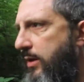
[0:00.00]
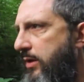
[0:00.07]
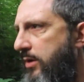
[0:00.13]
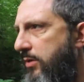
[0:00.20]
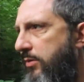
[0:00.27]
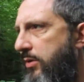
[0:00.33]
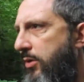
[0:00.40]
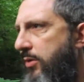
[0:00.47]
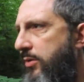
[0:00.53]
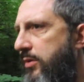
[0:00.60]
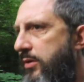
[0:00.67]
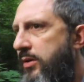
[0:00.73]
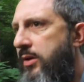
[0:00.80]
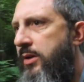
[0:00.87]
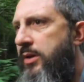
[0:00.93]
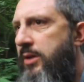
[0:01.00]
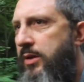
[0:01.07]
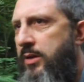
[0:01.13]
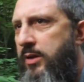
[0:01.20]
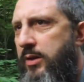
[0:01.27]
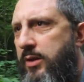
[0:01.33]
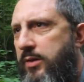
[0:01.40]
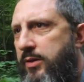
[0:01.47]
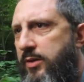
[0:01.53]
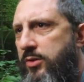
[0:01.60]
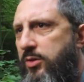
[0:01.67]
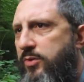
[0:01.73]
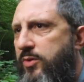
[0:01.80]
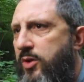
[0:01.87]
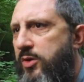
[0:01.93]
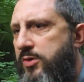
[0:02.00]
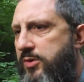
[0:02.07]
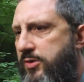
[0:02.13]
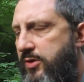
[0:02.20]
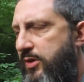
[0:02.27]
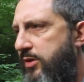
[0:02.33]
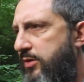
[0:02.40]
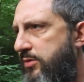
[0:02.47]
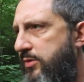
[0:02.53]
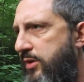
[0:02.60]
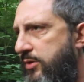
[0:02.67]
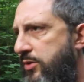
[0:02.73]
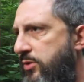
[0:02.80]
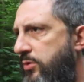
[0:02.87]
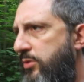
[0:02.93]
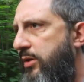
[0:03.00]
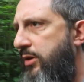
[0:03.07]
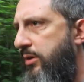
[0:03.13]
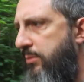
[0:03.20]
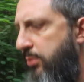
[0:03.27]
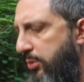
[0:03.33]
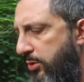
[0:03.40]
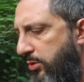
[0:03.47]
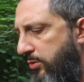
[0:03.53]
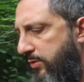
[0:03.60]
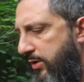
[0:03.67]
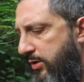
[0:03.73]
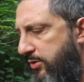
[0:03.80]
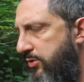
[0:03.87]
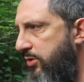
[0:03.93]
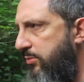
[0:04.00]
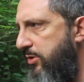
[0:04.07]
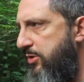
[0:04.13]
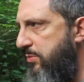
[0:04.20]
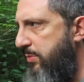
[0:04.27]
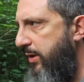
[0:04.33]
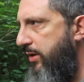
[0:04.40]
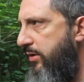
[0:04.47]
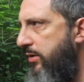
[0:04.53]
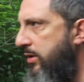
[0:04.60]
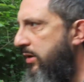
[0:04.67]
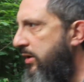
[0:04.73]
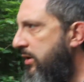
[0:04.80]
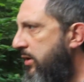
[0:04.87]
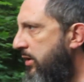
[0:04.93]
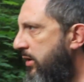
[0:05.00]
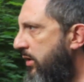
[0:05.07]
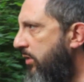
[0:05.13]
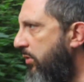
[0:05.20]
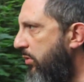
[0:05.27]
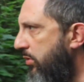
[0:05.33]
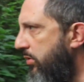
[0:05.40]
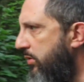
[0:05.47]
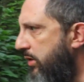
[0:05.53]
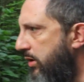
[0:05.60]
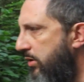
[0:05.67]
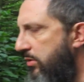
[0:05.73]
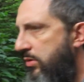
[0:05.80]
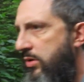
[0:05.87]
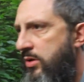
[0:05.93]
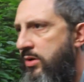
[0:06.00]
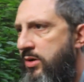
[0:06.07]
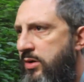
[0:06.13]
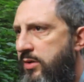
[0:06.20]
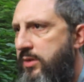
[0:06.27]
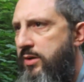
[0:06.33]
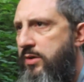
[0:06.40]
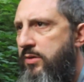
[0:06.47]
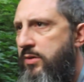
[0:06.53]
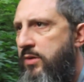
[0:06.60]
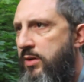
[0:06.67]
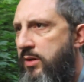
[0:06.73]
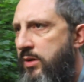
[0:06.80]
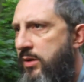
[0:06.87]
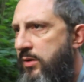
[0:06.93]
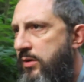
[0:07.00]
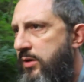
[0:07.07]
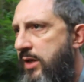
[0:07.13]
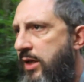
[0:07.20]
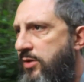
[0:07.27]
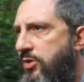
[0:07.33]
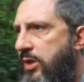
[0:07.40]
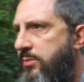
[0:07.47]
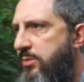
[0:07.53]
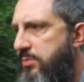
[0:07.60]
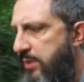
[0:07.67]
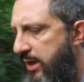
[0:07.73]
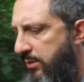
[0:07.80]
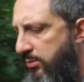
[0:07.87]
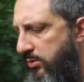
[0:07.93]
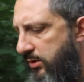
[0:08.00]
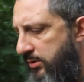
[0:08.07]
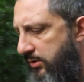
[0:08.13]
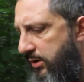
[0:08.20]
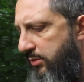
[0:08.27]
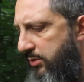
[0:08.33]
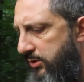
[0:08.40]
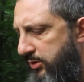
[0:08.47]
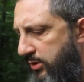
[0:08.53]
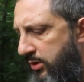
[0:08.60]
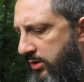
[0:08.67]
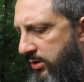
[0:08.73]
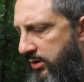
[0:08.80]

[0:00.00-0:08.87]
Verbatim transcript: you know, all the the new versions they're they're new, they're improved, they're so much better. Or you know, the the King James Bible it, it was